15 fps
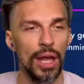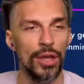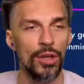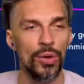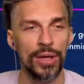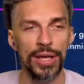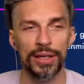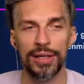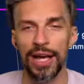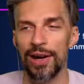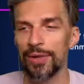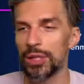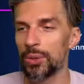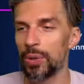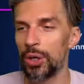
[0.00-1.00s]
You can
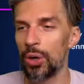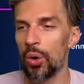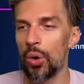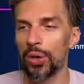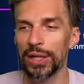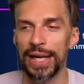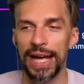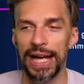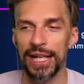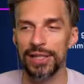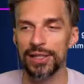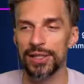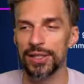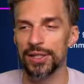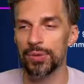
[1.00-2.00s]
harvest it with your own
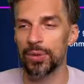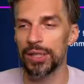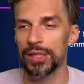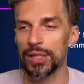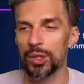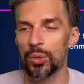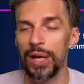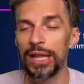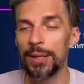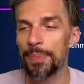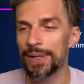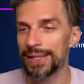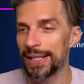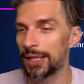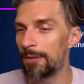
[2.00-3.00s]
hands with
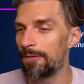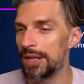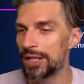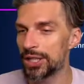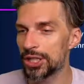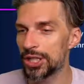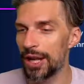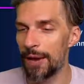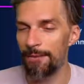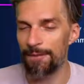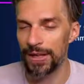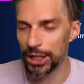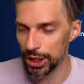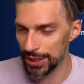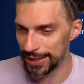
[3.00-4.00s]
20%
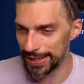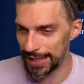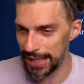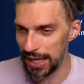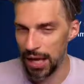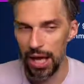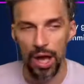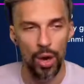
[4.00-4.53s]
efficiency,